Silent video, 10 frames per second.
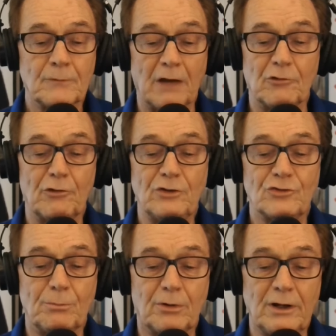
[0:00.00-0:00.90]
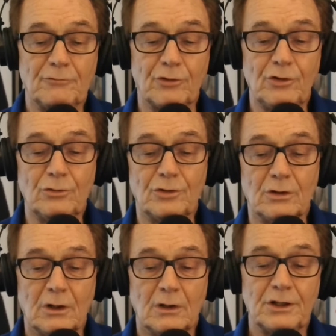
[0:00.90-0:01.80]
I've arranged a plane for you
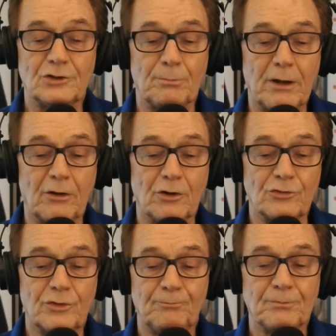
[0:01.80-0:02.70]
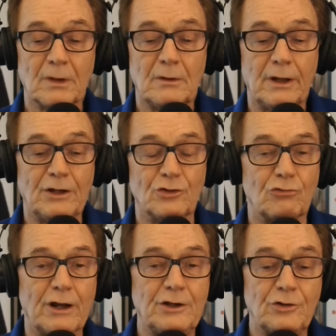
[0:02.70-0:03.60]
to get to Paris. It is
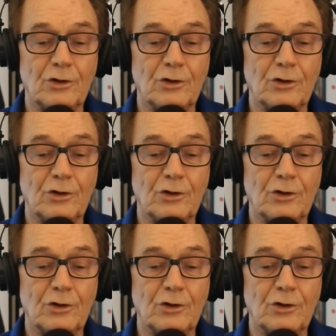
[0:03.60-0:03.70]
ready to